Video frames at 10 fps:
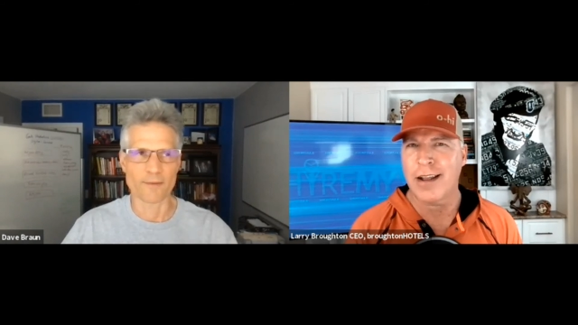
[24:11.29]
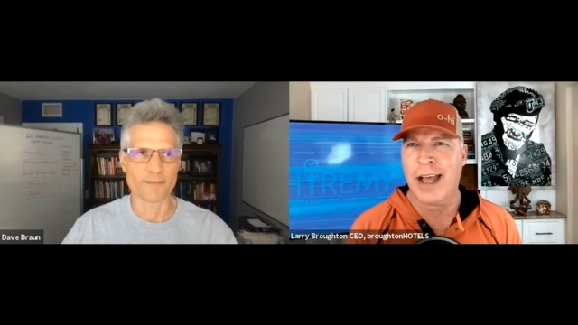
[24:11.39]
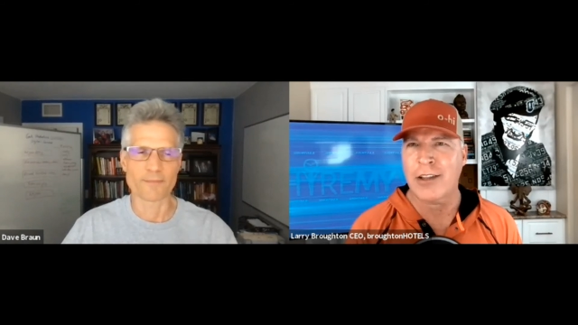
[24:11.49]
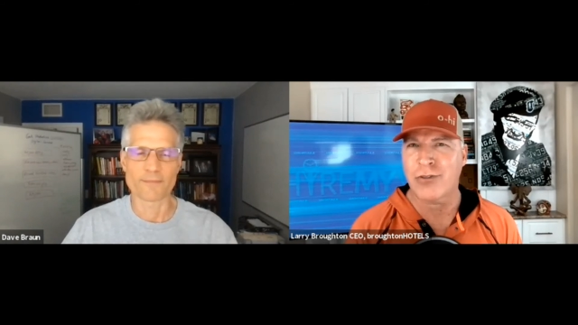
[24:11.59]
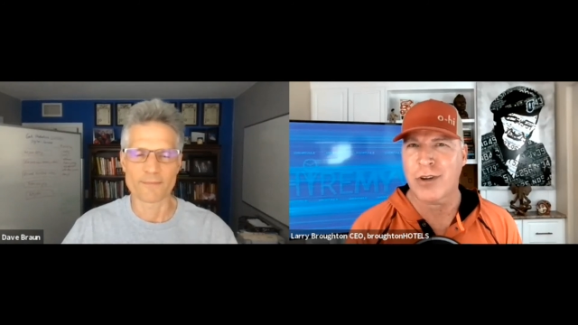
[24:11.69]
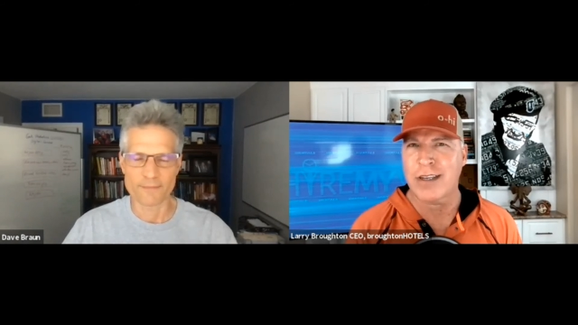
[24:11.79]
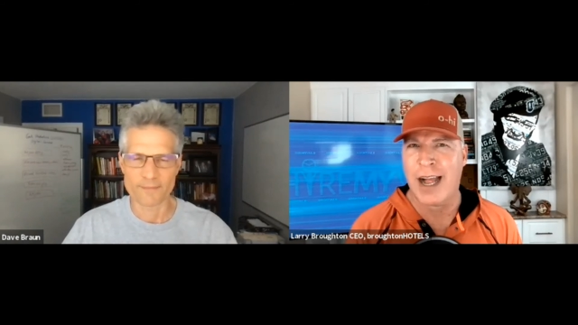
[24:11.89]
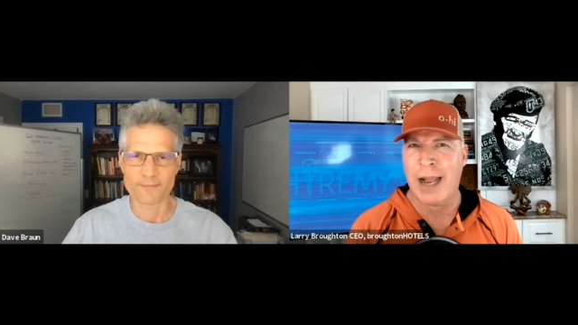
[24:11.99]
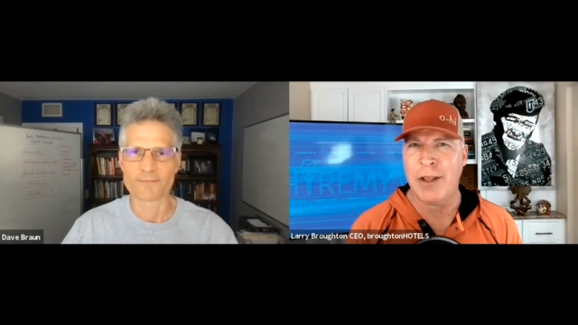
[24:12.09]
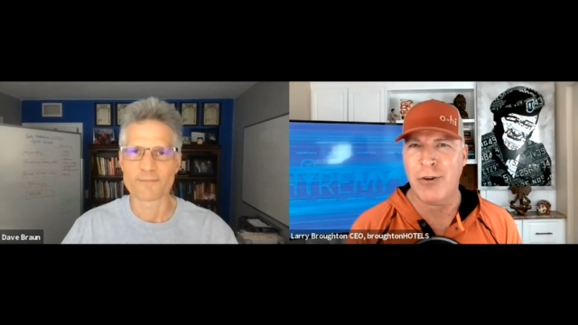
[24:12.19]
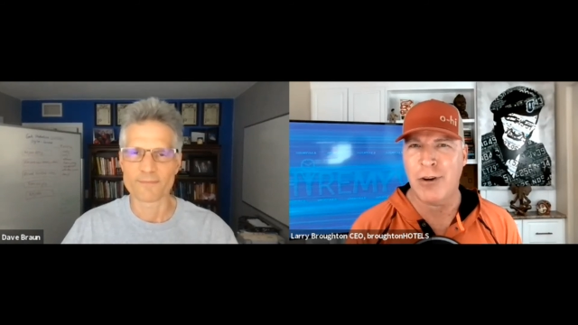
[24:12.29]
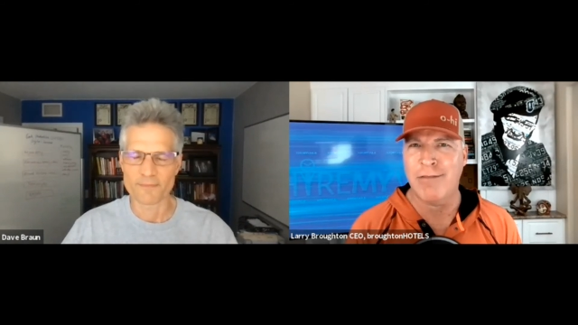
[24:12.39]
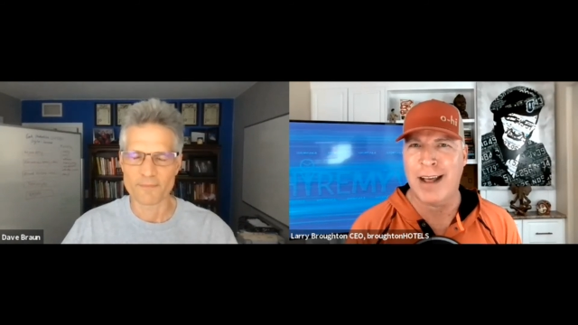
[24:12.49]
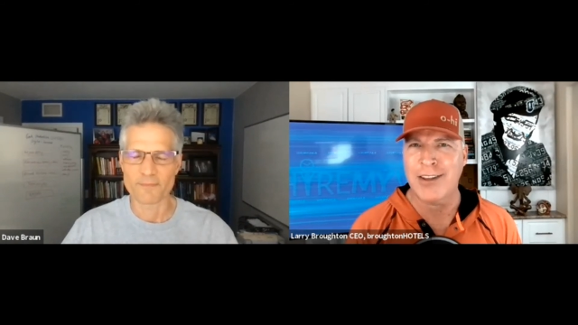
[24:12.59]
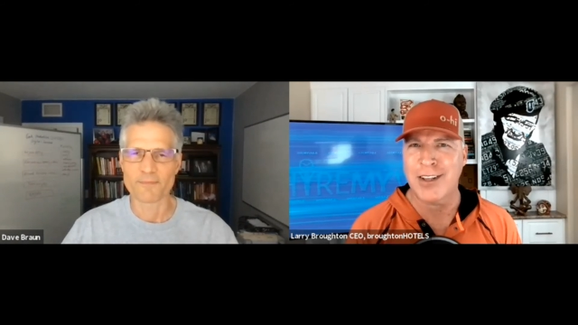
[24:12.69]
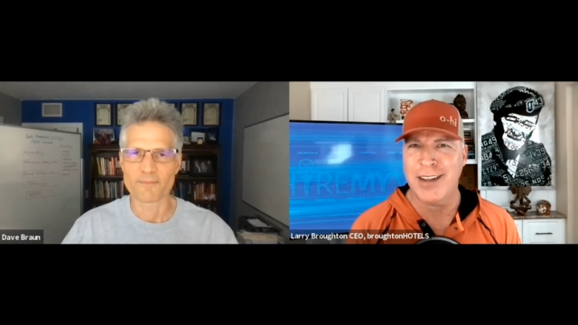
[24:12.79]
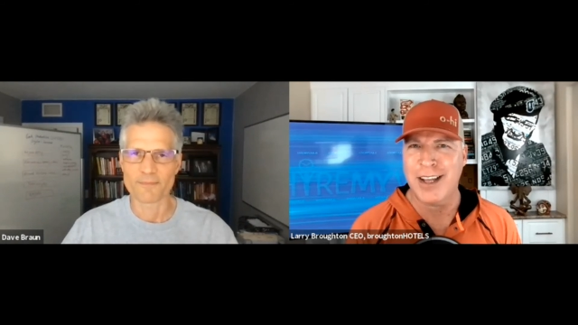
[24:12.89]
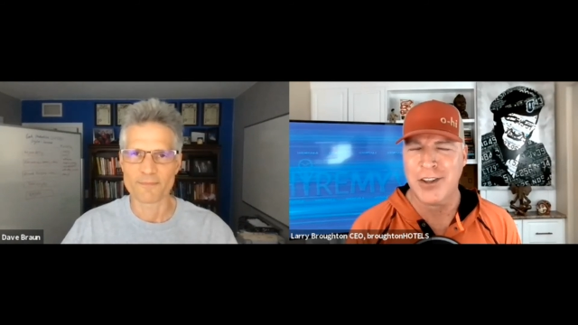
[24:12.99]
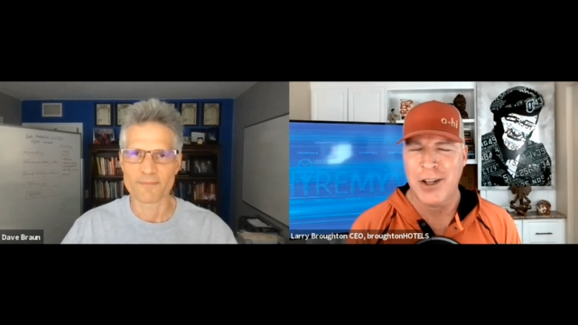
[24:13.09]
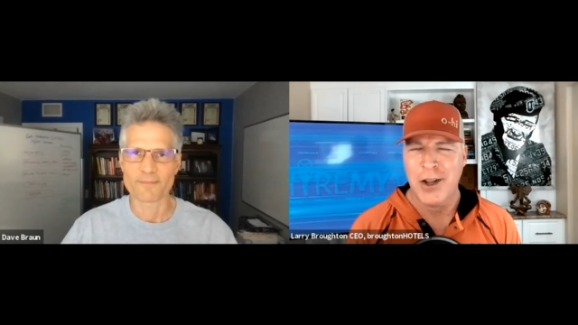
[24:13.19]
Speaker 1: extra time that you invest in
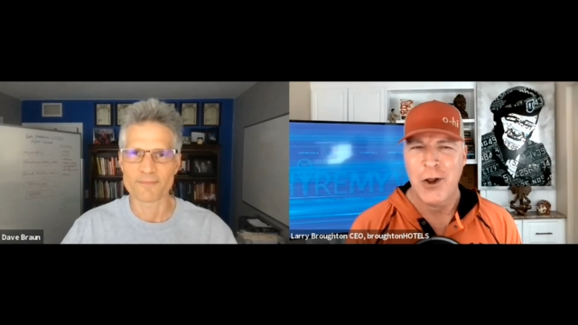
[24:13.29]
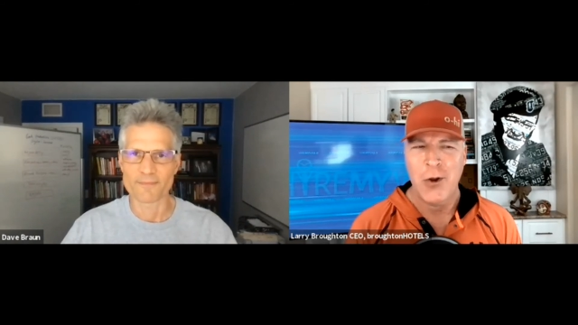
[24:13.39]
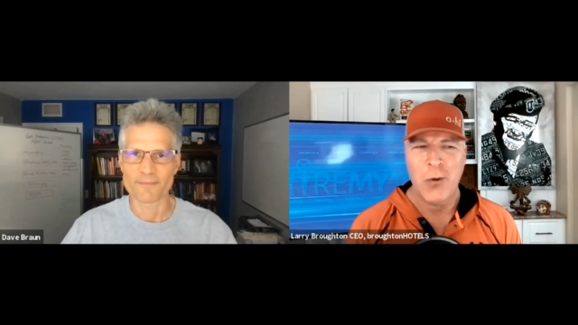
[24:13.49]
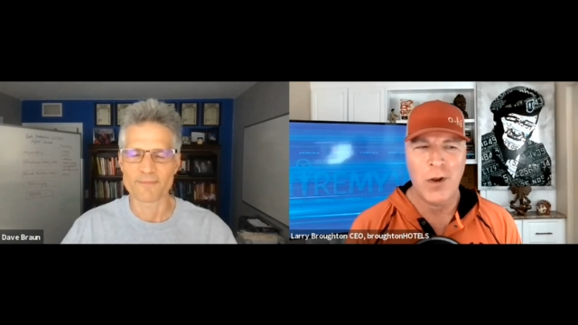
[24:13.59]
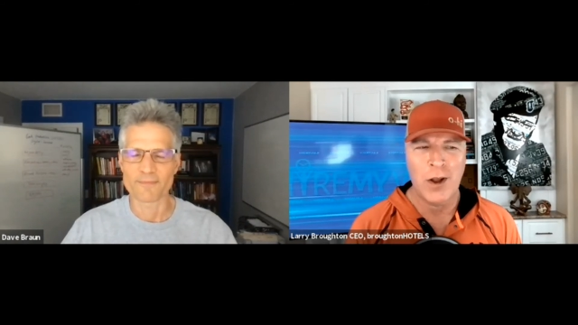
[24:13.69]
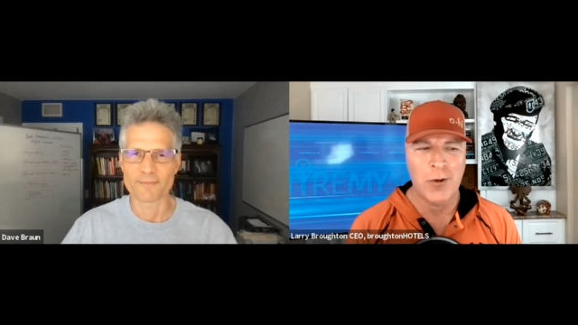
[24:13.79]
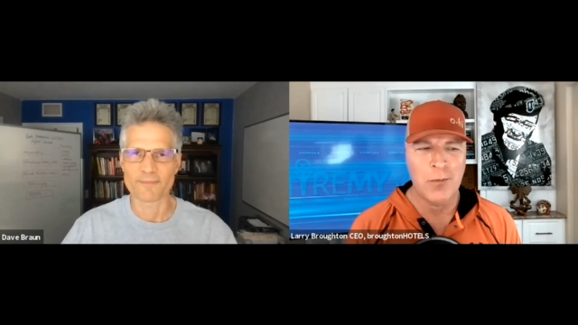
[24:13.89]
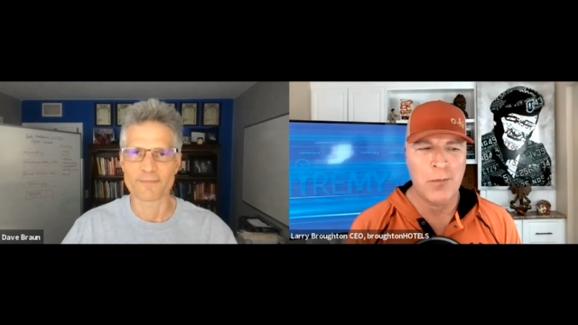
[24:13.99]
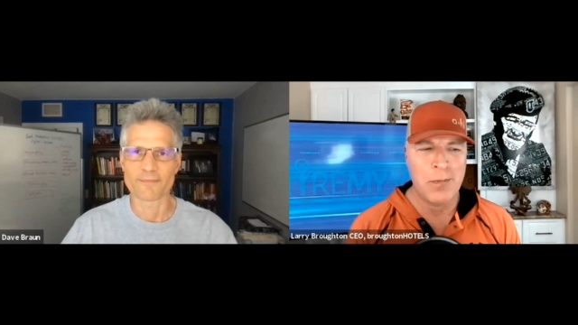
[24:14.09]
this will,